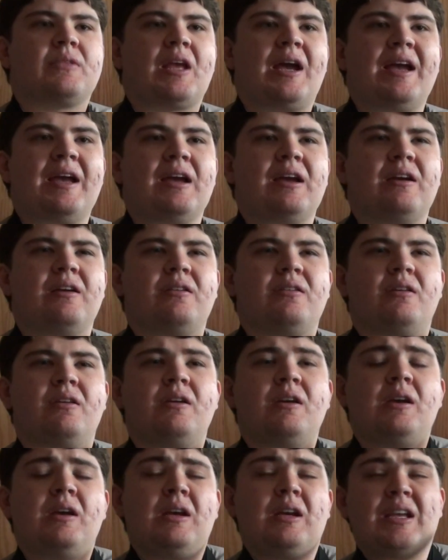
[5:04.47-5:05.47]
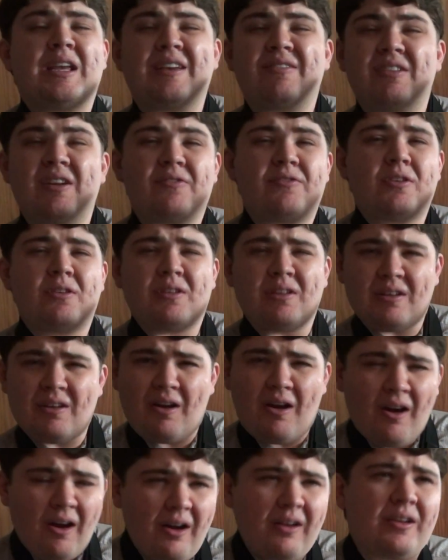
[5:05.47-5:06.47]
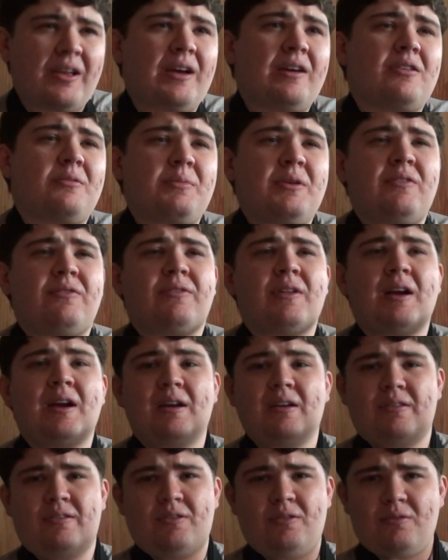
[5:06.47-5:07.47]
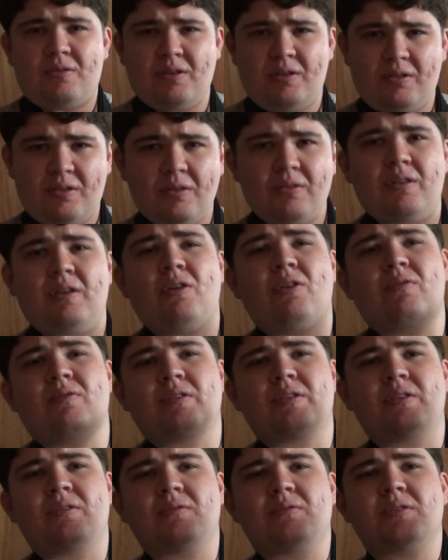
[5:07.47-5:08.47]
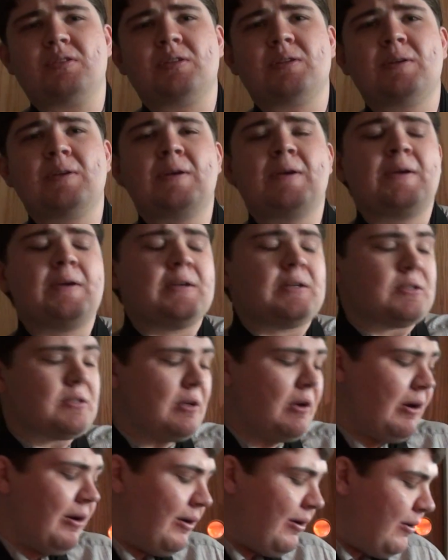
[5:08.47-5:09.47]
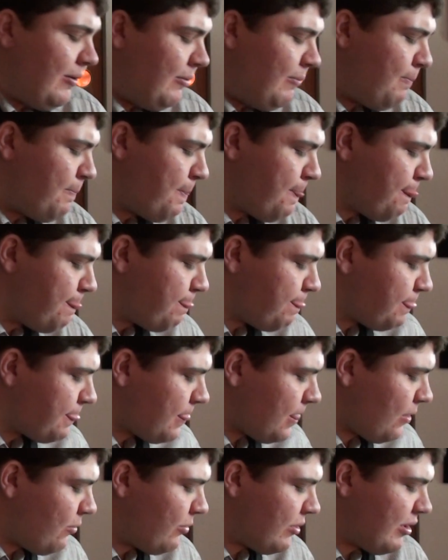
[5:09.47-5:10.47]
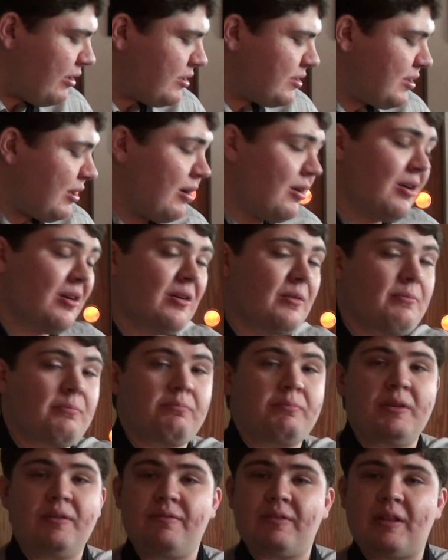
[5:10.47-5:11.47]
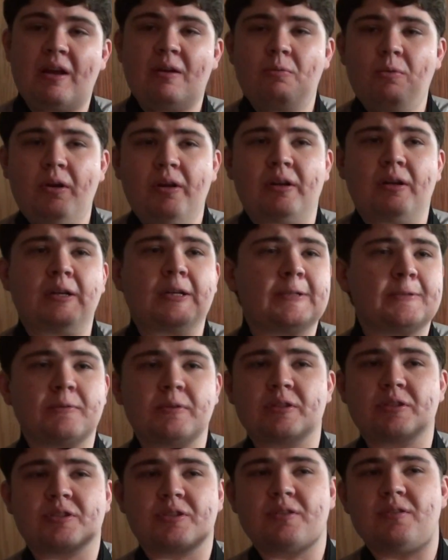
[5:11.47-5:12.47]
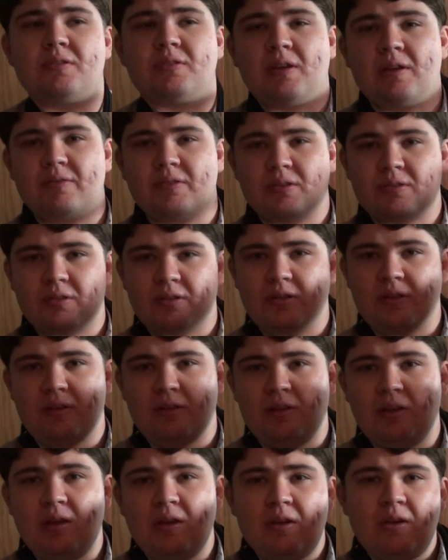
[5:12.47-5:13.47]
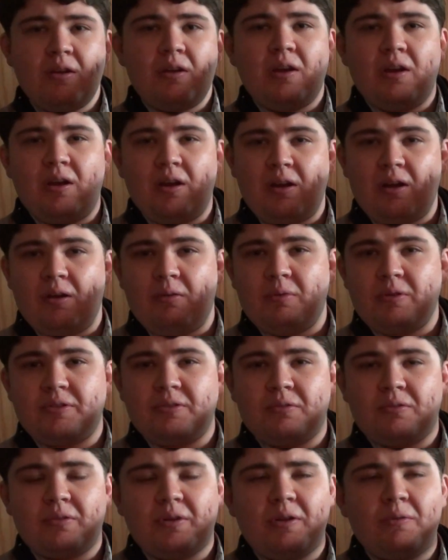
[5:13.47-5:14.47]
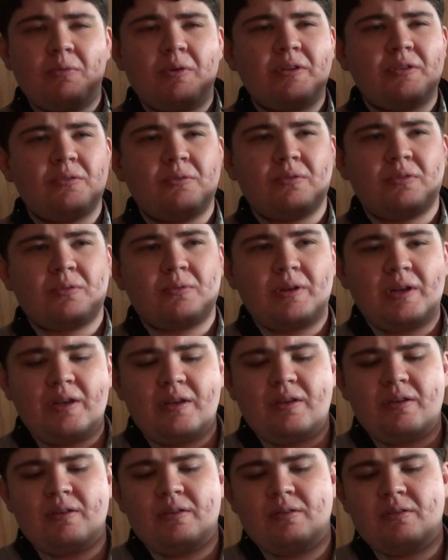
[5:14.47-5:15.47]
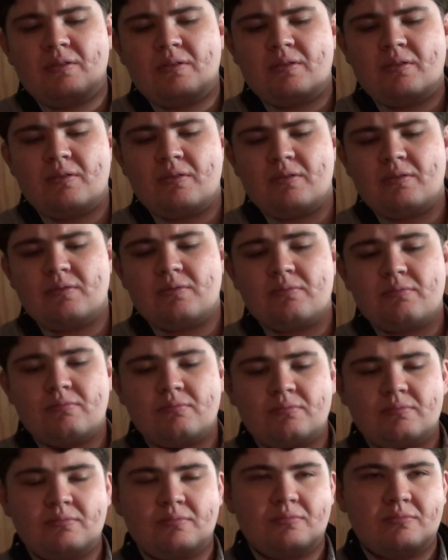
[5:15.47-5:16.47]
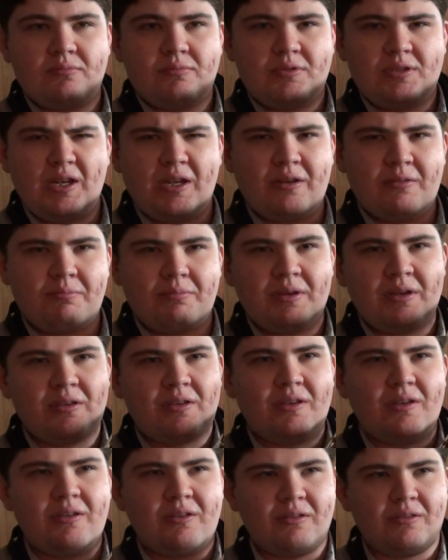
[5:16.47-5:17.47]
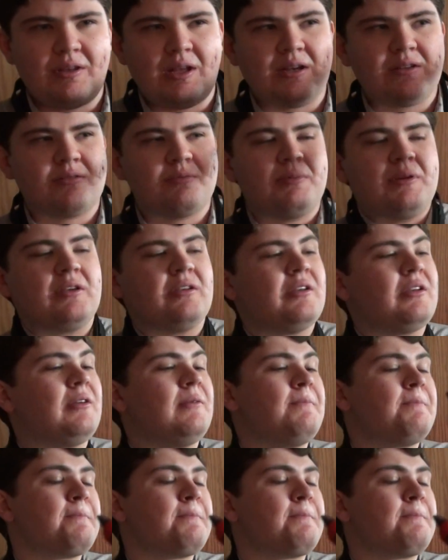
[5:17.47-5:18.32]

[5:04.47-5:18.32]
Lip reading: And even if you can honk out a B flat, you can do the overtones. So we're gonna start on B flat 1, which is obviously 1 2 3 1 2 3, second pinky, last pinky.